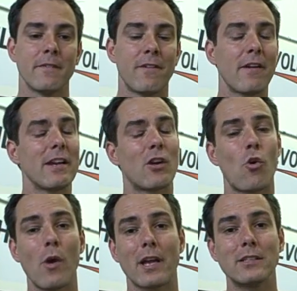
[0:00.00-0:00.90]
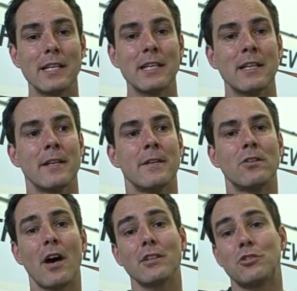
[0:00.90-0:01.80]
very quickly,
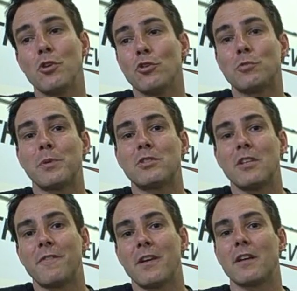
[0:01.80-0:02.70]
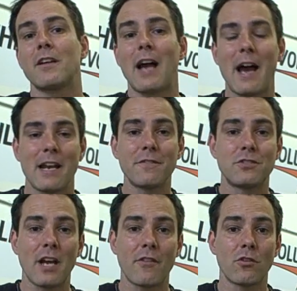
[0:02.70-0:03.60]
not too specific, kind of
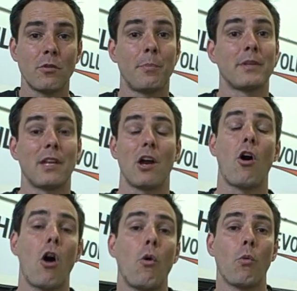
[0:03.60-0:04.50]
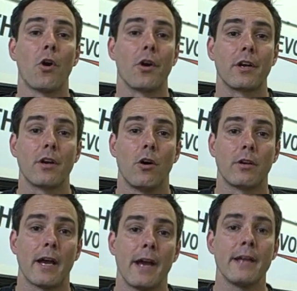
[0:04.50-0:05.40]
general, but they all work,
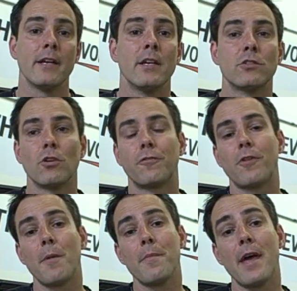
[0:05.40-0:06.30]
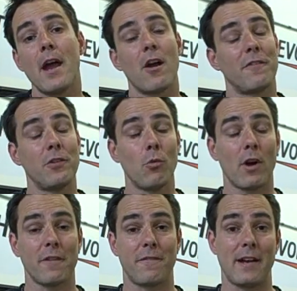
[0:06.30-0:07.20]
okay? So from there, if you
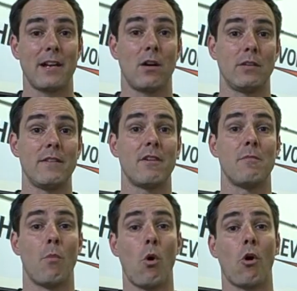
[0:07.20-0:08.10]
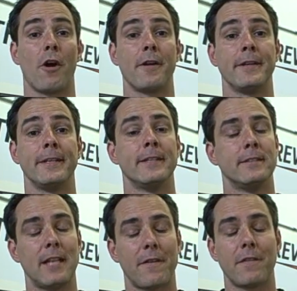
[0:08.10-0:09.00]
want to find out even more,
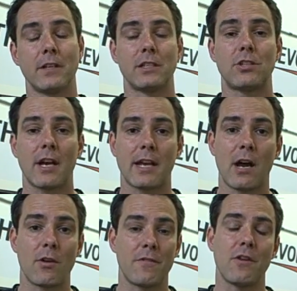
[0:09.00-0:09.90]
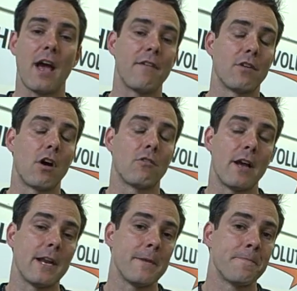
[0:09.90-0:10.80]
definitely check out, if you haven't
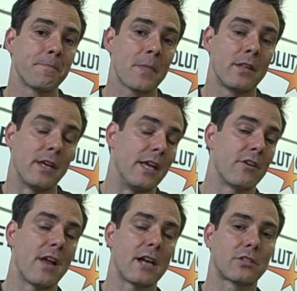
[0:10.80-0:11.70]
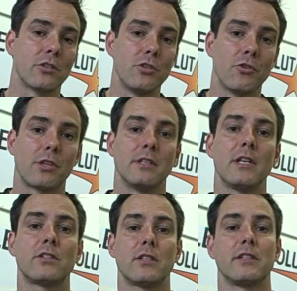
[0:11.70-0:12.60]
already, the International Youth
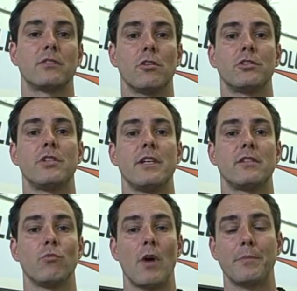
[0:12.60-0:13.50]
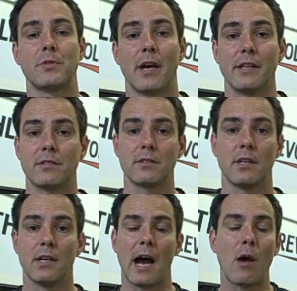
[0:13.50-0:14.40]
Conditioning Association websites,
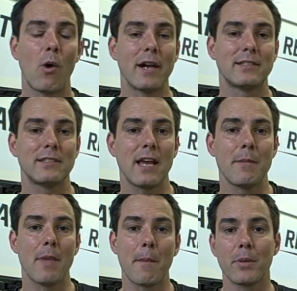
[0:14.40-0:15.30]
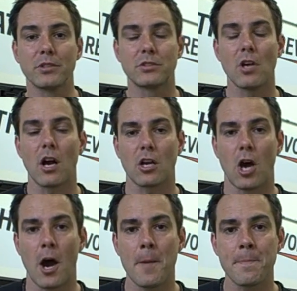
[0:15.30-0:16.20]

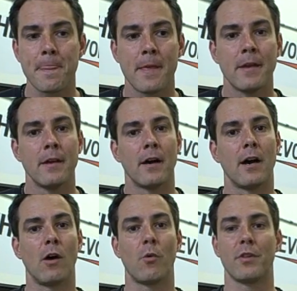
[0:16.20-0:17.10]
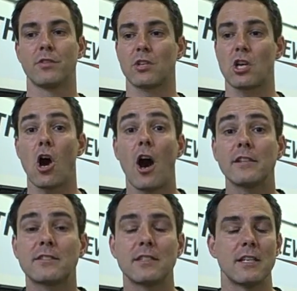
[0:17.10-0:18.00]
iycamembers.com, where there's a
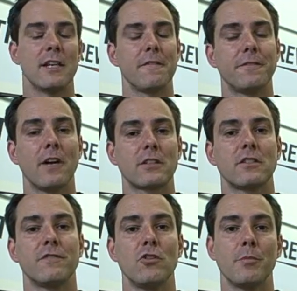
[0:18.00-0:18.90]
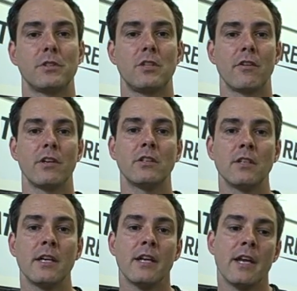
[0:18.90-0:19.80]
constant influx of new material,
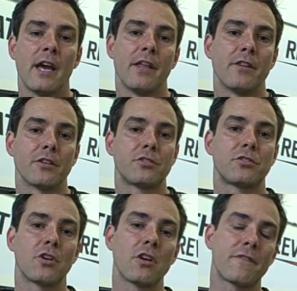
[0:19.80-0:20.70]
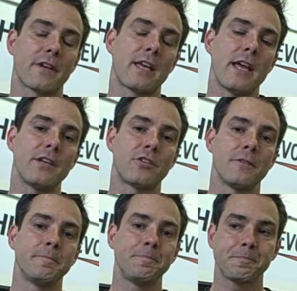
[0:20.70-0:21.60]
and their
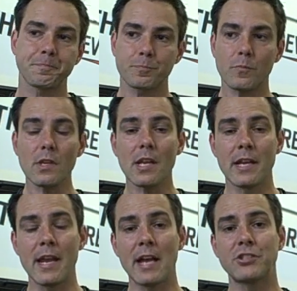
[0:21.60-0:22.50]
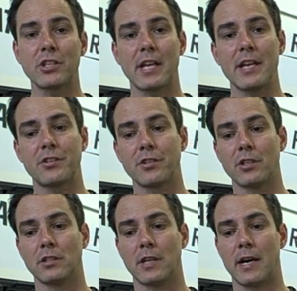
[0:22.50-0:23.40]
certification and
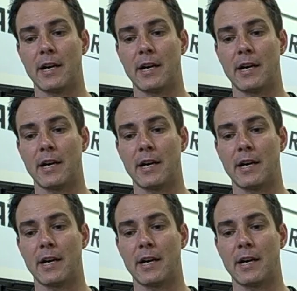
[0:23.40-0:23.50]
educational